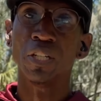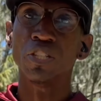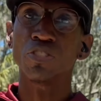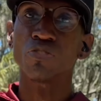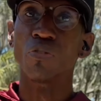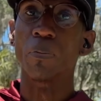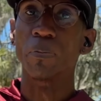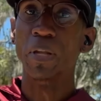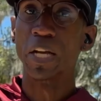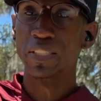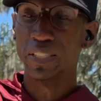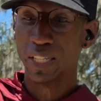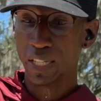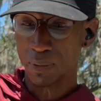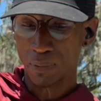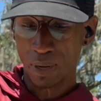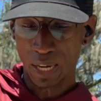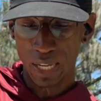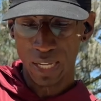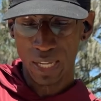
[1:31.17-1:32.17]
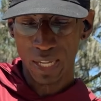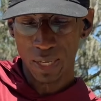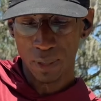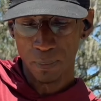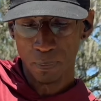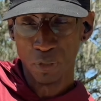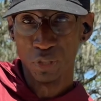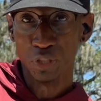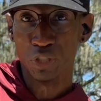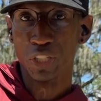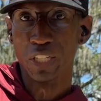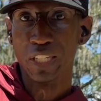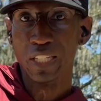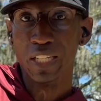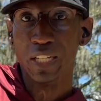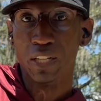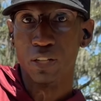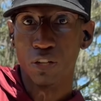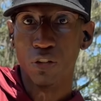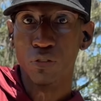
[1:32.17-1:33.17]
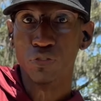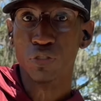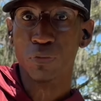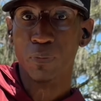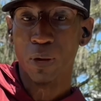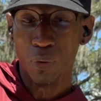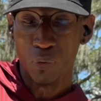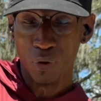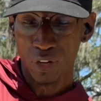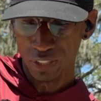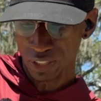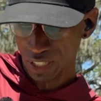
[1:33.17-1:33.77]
So I'm not taking my hand and pushing it in close to my waist.